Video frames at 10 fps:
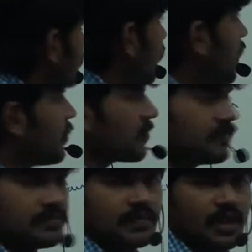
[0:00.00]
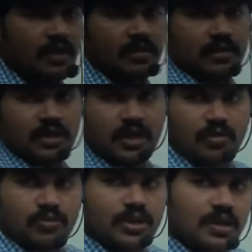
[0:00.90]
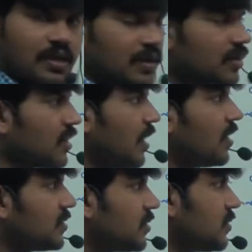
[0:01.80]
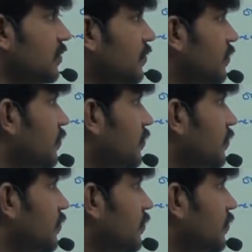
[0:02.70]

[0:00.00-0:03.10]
Java outer dot class